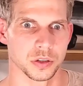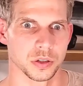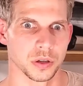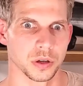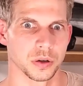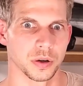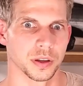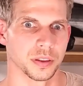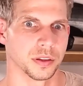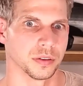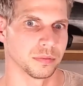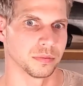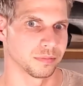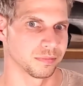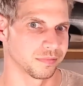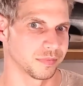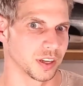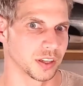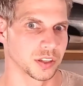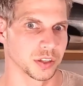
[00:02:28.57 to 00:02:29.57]
So
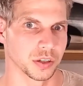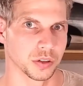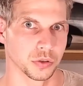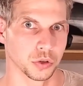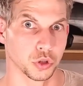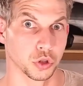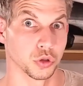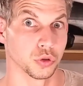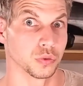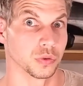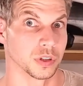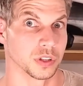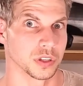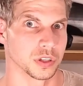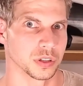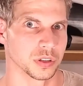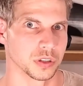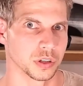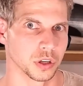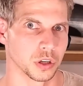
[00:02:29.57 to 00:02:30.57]
that's another good
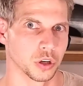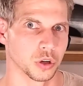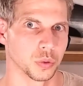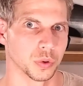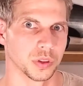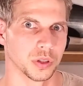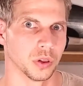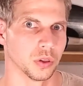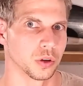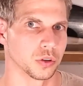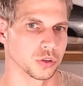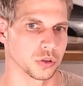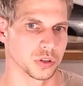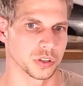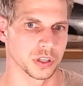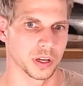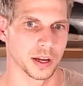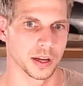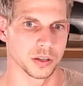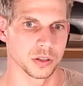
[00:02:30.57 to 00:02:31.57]
reason to go with the larger
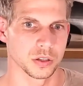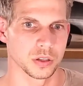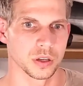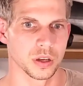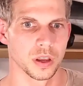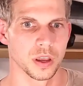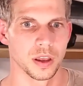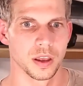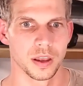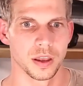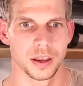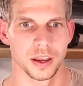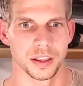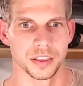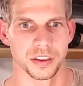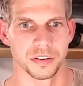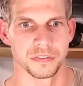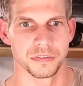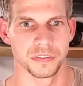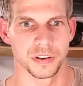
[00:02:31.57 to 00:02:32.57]
size.
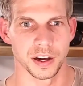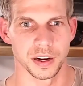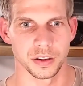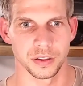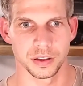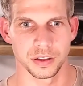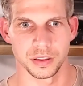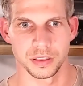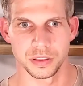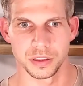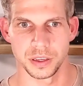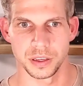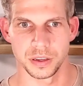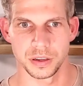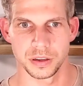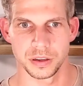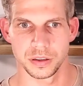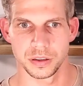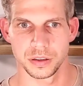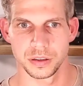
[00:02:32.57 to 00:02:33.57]
And then finally, I
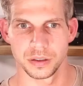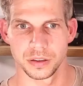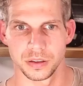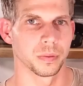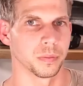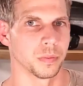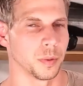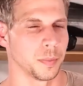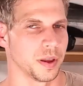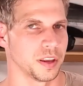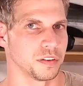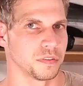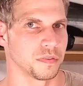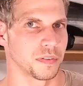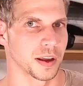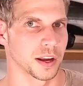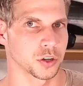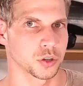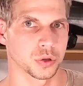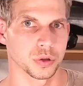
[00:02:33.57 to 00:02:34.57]
think the
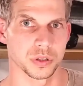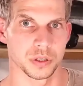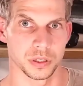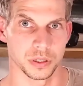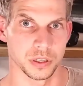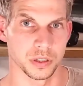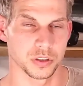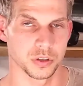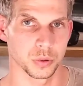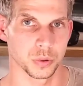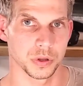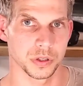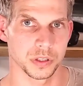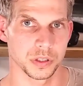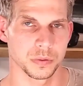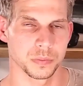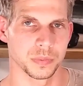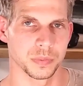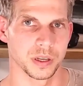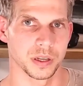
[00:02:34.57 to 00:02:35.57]
manufacturers lean towards
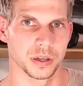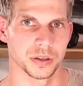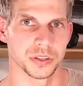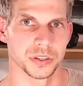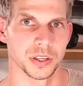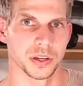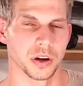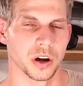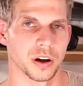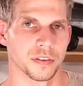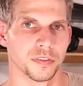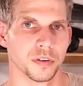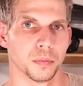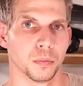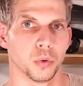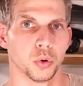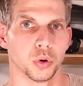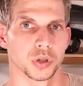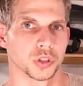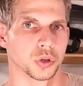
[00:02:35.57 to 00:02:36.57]
it because they offer
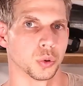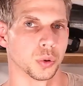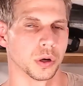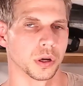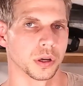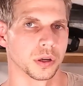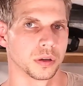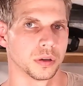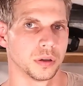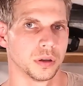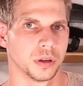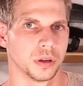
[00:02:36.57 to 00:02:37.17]
more torque.